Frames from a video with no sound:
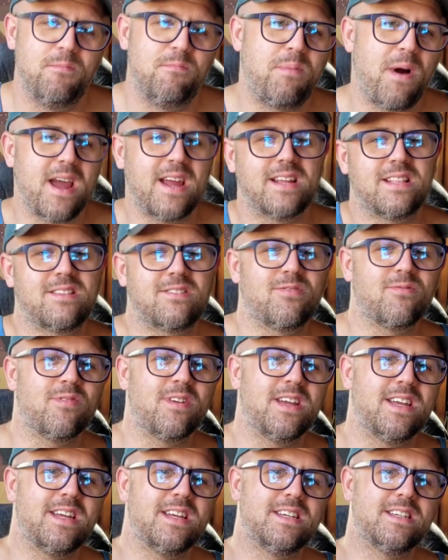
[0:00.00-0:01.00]
Bite
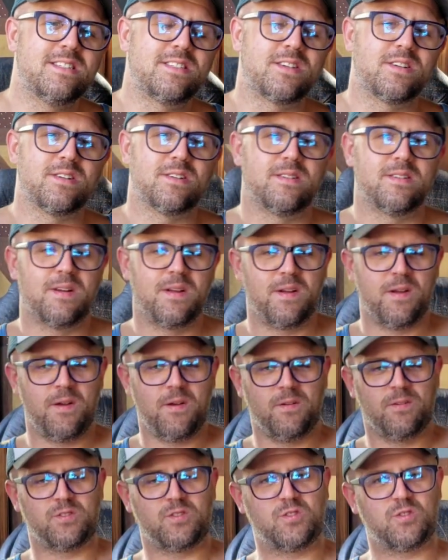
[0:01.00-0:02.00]
3s are
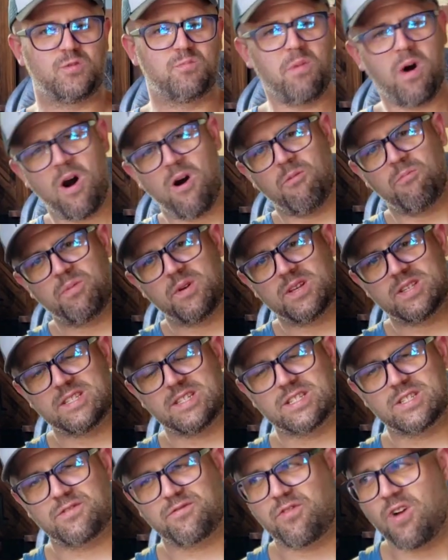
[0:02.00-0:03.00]
Small
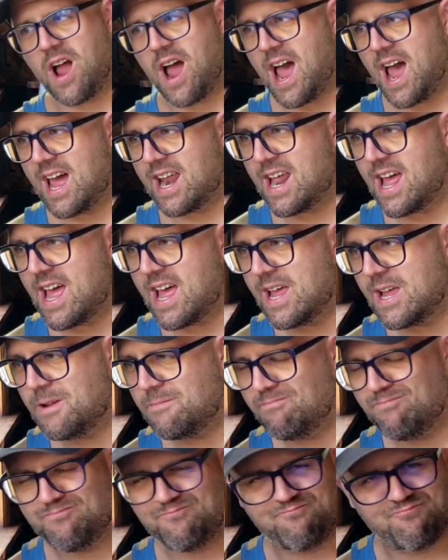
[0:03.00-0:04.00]
Business
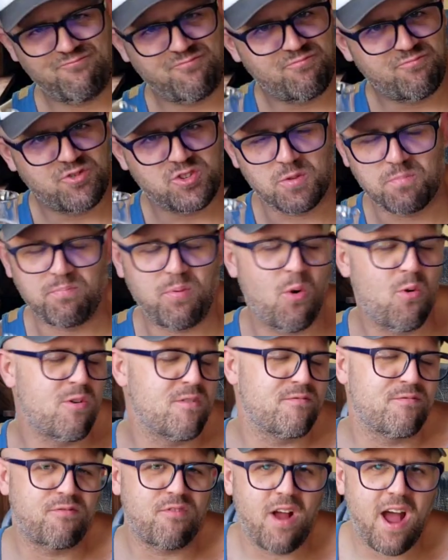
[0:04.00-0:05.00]
Friday,
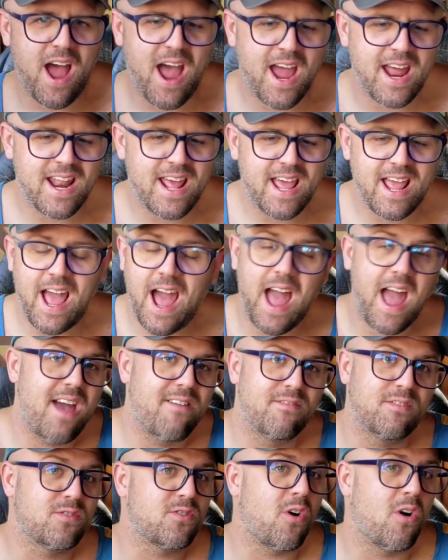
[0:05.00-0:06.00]
Support Friday. I
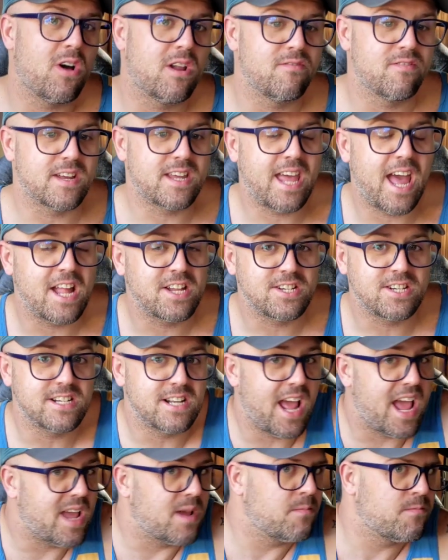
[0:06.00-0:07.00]
haven't thought of a catchy
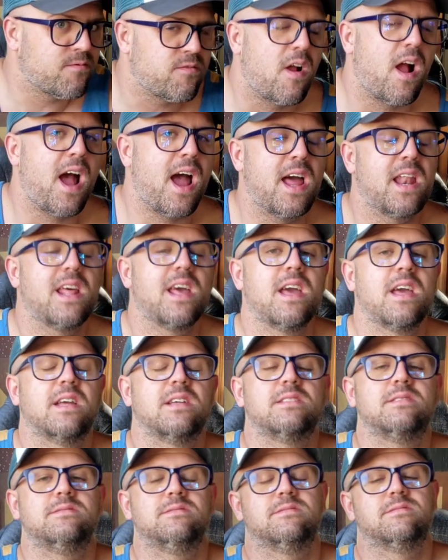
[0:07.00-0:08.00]
name
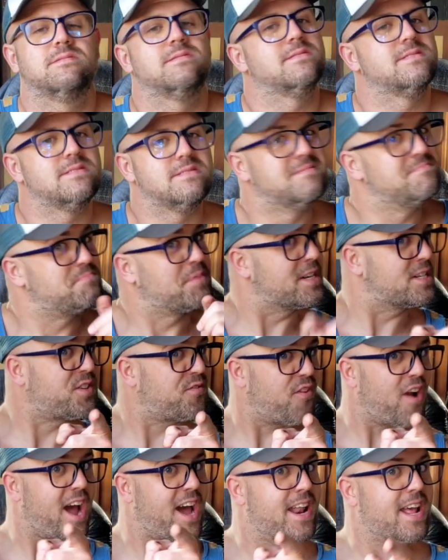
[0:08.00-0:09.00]
Friday, but it's
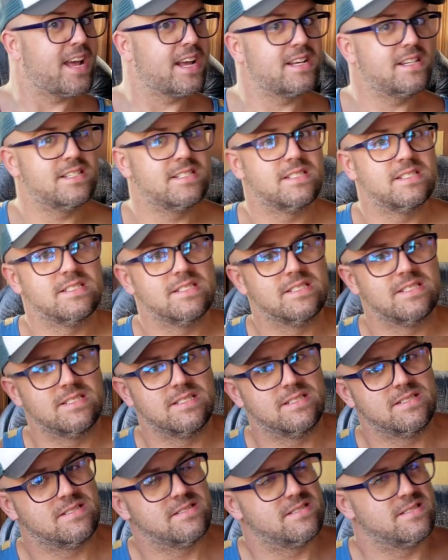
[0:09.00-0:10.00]
Friday.
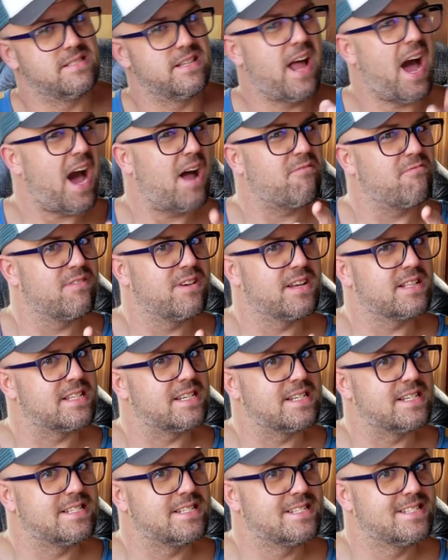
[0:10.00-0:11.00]
Not
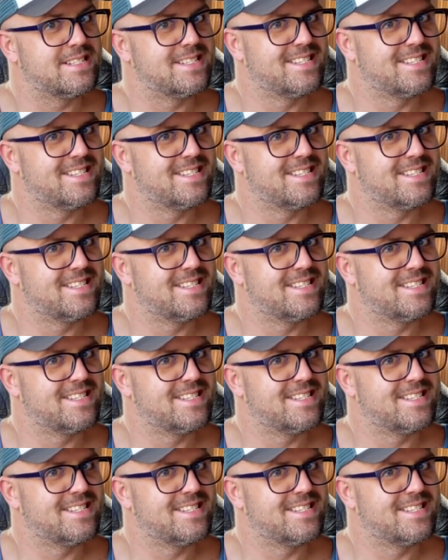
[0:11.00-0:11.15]
really.